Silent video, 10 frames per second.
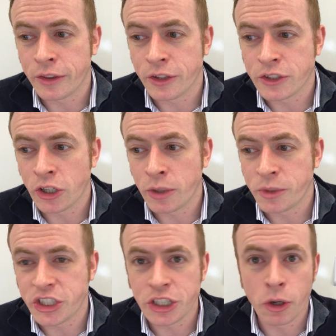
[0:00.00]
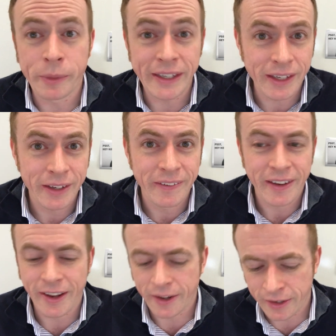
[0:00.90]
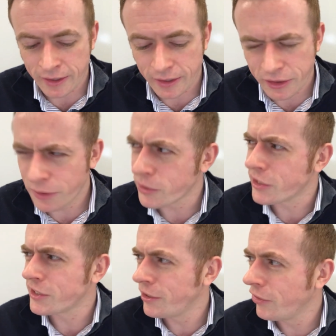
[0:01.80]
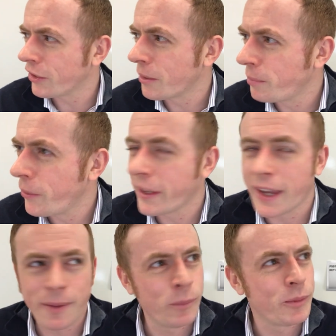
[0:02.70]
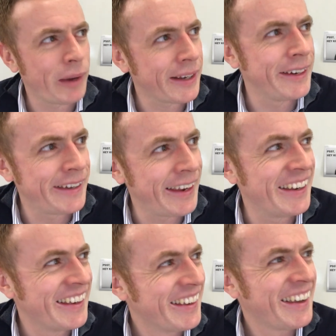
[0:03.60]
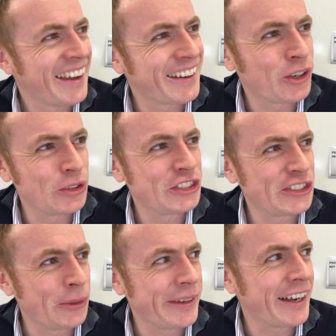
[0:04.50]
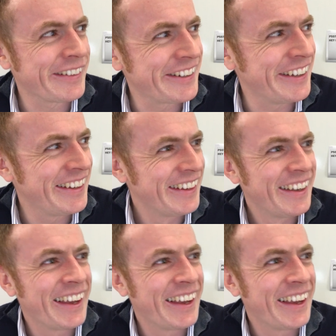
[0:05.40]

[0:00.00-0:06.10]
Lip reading: the term shinobi. I think there was a series of computer games back in the day called shinobi actually,